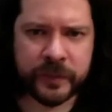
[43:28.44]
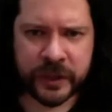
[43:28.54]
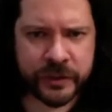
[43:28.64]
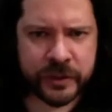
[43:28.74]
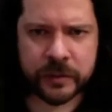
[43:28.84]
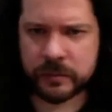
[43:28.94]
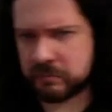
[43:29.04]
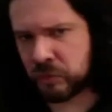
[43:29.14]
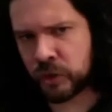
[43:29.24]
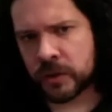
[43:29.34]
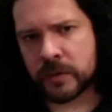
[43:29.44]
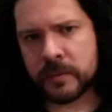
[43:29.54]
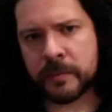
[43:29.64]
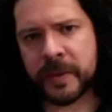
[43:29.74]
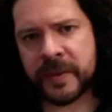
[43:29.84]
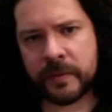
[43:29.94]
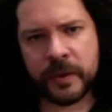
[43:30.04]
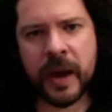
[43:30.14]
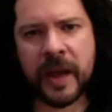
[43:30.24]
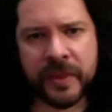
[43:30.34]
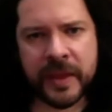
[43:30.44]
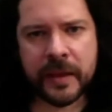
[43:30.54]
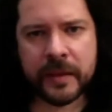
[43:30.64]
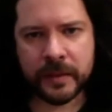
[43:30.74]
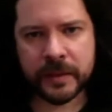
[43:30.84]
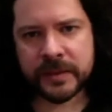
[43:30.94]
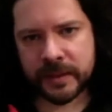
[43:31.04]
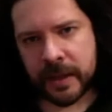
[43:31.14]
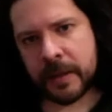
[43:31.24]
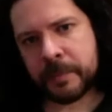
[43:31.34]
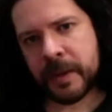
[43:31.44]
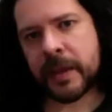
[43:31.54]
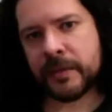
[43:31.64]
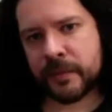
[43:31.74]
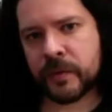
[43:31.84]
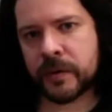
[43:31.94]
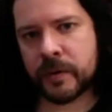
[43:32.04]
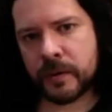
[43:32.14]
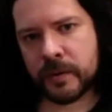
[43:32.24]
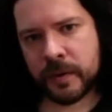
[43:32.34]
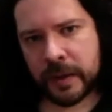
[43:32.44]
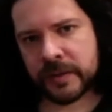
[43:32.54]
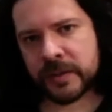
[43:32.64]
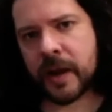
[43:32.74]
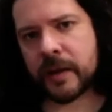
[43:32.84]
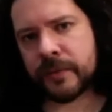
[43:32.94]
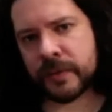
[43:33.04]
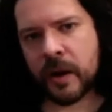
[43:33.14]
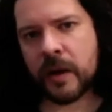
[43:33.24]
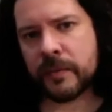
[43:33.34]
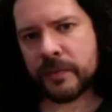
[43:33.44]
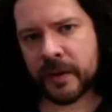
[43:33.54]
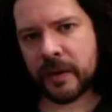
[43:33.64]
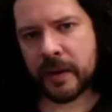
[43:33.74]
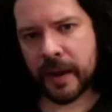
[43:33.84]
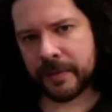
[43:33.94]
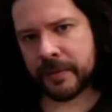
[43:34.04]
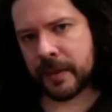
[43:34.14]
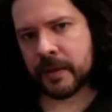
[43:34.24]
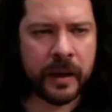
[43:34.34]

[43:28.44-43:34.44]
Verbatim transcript: digital, sure. But you, I think there's a place for each kind of photography, I think.